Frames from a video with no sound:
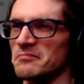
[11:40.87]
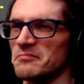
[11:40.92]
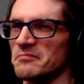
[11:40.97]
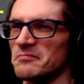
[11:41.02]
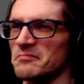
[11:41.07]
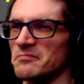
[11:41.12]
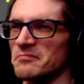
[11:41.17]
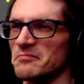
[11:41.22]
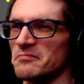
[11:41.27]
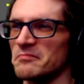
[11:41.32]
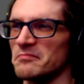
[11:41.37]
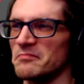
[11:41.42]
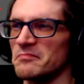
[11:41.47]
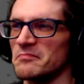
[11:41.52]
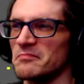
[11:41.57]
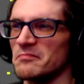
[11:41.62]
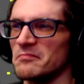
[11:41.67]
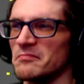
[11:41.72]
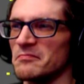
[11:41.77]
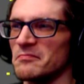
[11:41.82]

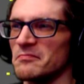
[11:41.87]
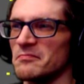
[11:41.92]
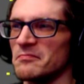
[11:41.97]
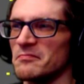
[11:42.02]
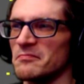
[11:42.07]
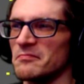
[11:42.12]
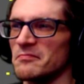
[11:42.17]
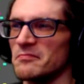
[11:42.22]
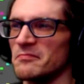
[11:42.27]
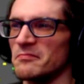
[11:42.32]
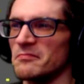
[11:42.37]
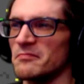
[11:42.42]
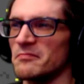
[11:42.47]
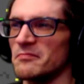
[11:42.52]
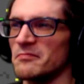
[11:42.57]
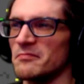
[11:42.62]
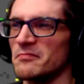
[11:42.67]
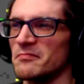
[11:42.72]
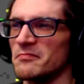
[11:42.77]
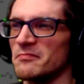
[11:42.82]

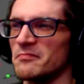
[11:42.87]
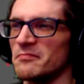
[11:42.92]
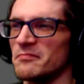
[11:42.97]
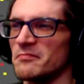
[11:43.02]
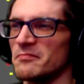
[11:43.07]
[no speech]